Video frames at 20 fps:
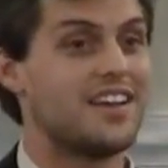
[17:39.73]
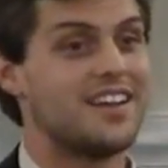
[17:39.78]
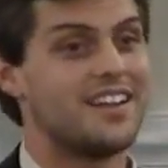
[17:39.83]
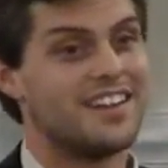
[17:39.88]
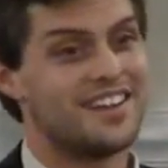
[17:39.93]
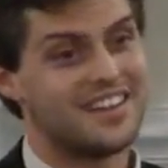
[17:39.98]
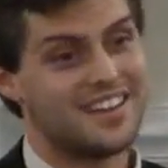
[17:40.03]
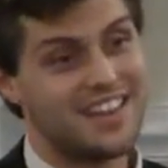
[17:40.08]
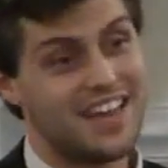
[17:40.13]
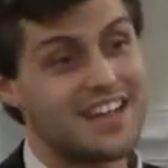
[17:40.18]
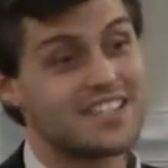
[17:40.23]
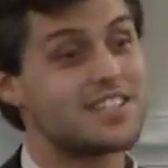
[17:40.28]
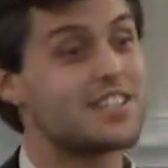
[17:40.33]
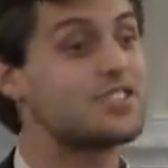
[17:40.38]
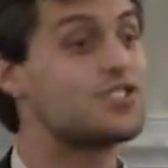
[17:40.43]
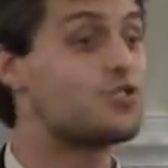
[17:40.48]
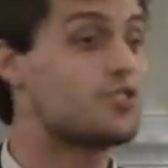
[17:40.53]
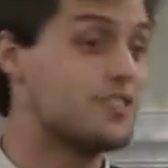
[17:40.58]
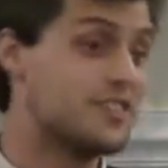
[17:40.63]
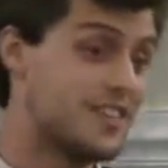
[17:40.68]

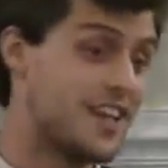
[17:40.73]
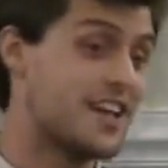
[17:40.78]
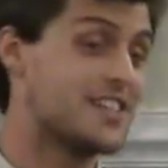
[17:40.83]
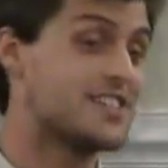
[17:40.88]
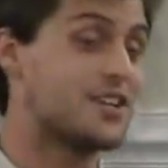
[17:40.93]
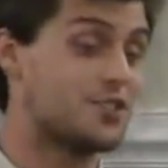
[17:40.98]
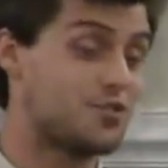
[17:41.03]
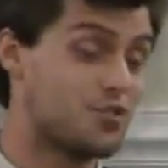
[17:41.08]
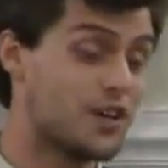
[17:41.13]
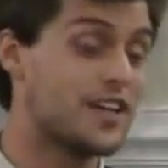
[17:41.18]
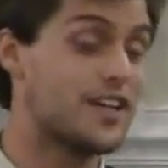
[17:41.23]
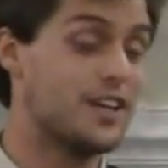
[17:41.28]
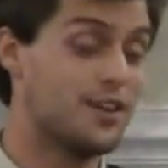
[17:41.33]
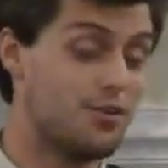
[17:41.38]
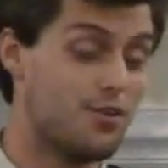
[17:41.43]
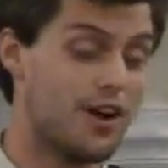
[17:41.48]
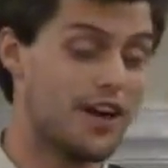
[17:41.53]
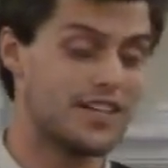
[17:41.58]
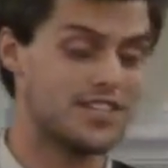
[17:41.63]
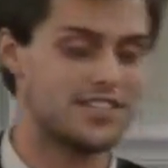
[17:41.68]
That's a tricky
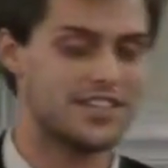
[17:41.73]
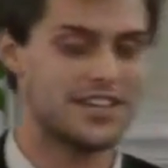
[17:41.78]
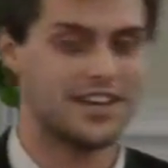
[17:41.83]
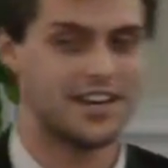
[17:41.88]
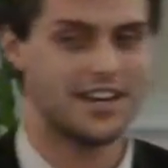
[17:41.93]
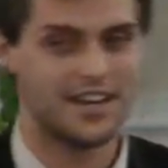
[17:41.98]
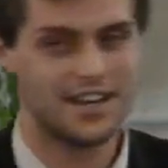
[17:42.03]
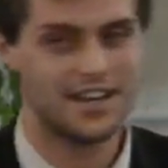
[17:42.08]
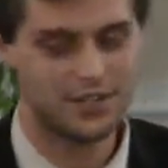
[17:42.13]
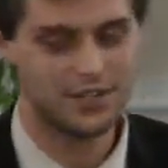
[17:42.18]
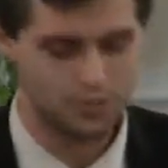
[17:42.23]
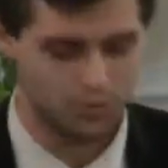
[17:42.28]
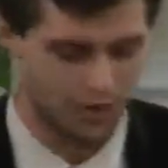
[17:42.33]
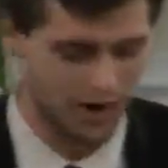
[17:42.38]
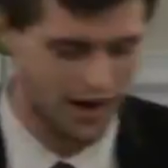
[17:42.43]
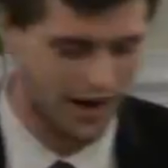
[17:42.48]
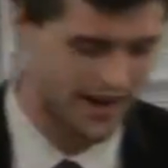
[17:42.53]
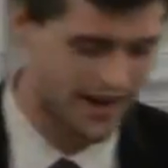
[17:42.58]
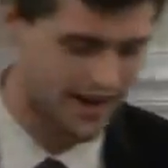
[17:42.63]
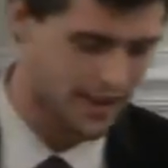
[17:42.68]
question. Here's
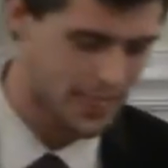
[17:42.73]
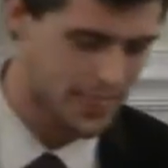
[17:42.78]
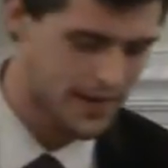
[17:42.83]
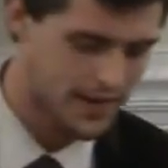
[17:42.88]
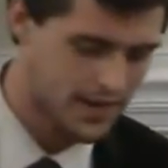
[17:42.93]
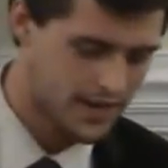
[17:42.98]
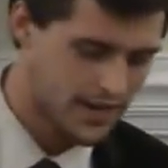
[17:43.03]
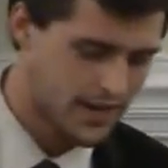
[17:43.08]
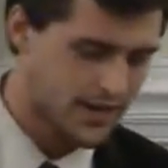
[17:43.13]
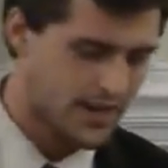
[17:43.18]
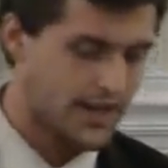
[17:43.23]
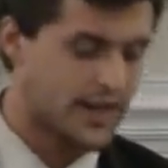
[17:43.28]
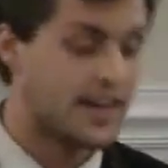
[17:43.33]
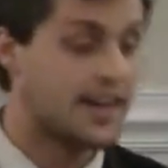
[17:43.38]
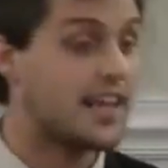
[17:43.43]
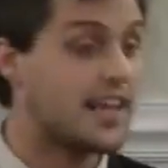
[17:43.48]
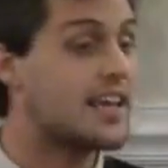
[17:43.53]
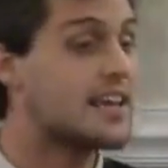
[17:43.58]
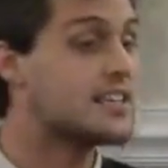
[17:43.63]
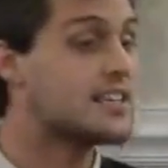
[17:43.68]
why.
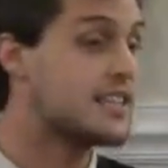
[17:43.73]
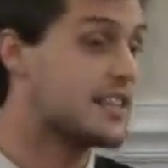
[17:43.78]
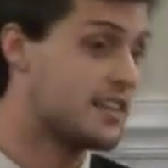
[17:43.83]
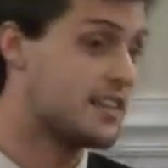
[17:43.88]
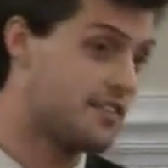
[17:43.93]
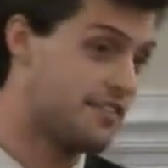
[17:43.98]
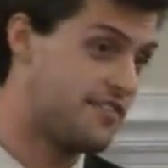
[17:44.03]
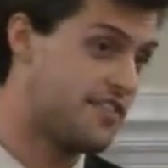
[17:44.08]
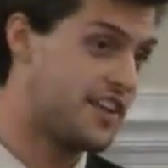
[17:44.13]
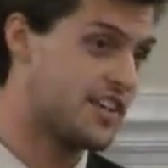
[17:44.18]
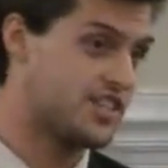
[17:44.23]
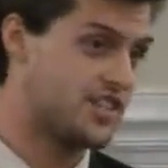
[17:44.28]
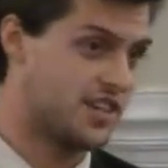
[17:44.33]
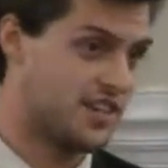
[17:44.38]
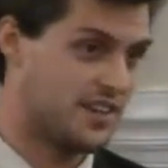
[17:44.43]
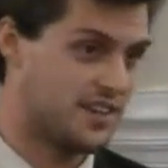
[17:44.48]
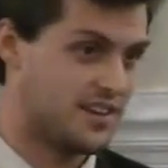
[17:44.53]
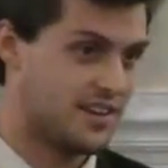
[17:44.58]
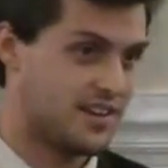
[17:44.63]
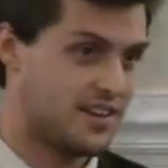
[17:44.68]
It is in the vision.
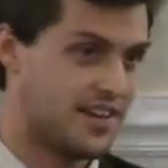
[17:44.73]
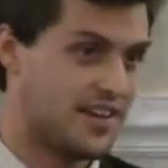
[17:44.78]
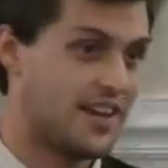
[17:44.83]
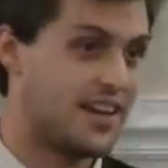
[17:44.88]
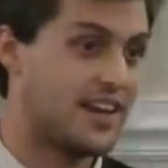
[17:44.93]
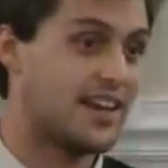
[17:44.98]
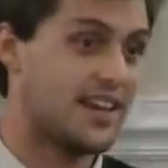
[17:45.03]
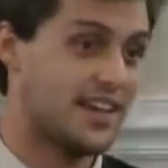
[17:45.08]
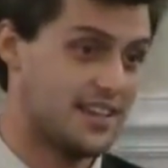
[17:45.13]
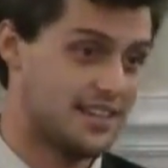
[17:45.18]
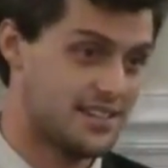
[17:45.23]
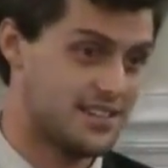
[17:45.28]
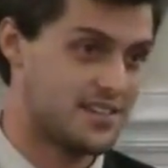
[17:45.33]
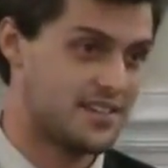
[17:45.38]
It is.